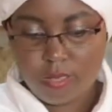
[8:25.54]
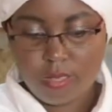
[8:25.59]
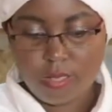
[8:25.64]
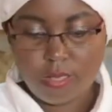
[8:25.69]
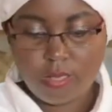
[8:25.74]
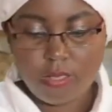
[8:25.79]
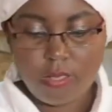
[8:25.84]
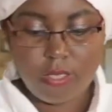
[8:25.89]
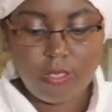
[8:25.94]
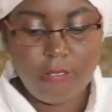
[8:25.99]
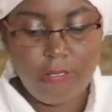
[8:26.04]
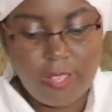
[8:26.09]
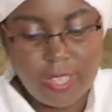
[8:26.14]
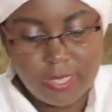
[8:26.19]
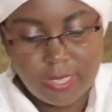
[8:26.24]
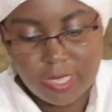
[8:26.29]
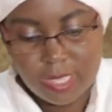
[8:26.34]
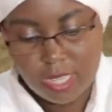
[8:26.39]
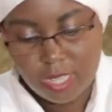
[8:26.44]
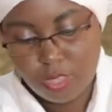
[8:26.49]
So the
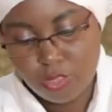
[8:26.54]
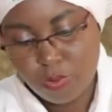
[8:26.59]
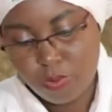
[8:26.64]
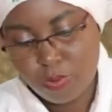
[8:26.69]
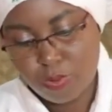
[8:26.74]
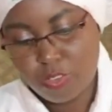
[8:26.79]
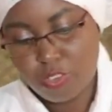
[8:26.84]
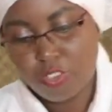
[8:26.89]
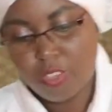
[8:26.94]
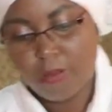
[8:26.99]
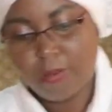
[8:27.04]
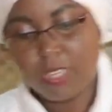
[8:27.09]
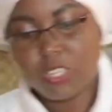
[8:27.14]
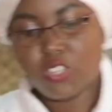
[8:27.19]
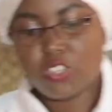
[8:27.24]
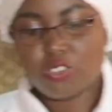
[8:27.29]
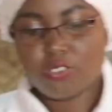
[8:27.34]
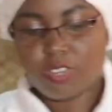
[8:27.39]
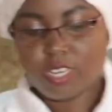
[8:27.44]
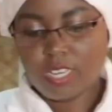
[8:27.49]
first thing, you put your
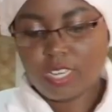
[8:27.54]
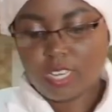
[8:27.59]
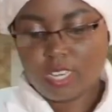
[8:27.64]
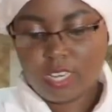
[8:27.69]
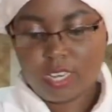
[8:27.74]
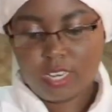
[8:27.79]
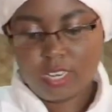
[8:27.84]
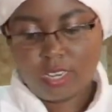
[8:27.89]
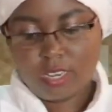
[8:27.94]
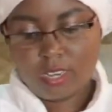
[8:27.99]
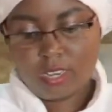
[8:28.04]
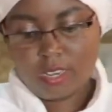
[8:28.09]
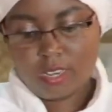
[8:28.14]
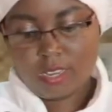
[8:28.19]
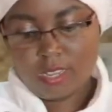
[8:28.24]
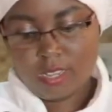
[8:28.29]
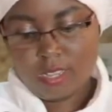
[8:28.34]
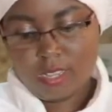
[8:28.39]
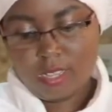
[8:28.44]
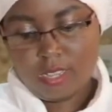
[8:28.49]
margarine
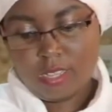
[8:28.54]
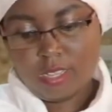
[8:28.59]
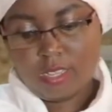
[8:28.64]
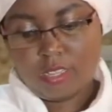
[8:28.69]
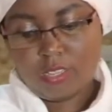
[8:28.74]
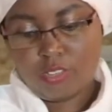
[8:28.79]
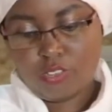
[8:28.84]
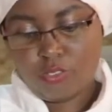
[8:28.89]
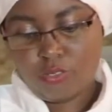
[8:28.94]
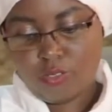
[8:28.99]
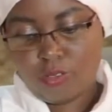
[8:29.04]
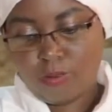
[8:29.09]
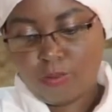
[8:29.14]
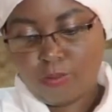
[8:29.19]
into your